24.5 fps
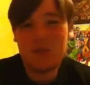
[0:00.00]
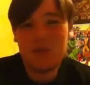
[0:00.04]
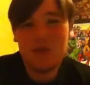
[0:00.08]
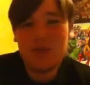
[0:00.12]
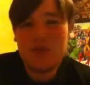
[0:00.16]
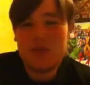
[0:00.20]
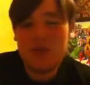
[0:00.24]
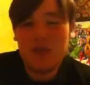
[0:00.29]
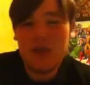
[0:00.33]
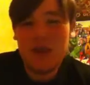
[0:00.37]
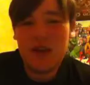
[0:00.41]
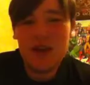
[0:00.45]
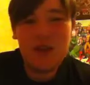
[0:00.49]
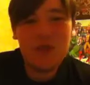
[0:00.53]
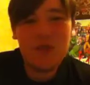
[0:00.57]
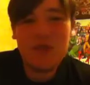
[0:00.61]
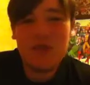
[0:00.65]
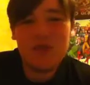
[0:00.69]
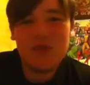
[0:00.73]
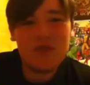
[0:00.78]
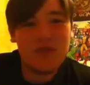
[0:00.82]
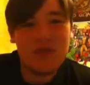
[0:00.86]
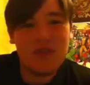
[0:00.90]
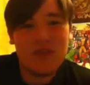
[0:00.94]
just quickly, he
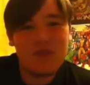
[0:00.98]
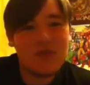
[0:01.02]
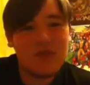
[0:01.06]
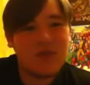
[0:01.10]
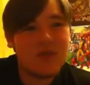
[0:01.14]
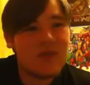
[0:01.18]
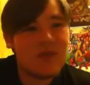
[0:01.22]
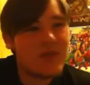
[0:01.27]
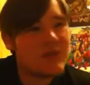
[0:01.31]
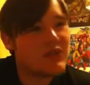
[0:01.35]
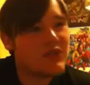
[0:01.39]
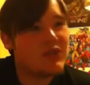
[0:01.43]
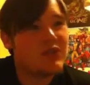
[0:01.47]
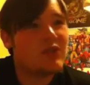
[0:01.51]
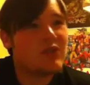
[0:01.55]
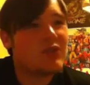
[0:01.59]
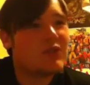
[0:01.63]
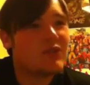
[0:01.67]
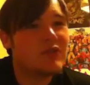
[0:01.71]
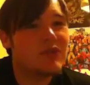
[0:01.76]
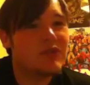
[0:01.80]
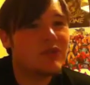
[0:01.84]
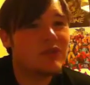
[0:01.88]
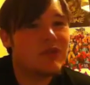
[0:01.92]
portrays Commissioner
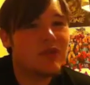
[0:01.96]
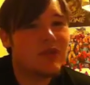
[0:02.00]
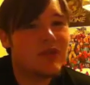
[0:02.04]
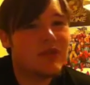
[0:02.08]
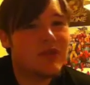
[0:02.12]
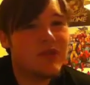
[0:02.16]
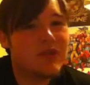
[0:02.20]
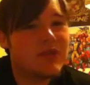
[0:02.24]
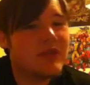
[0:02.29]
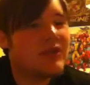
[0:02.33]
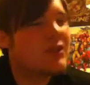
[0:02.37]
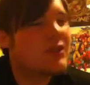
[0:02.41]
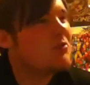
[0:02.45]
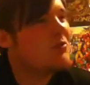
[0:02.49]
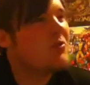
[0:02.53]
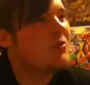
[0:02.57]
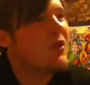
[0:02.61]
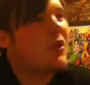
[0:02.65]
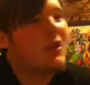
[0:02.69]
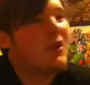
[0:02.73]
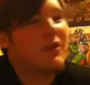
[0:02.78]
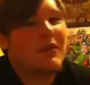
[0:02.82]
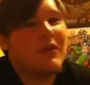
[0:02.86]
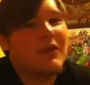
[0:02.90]
Gordon
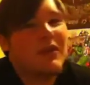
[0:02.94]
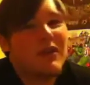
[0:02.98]
superb,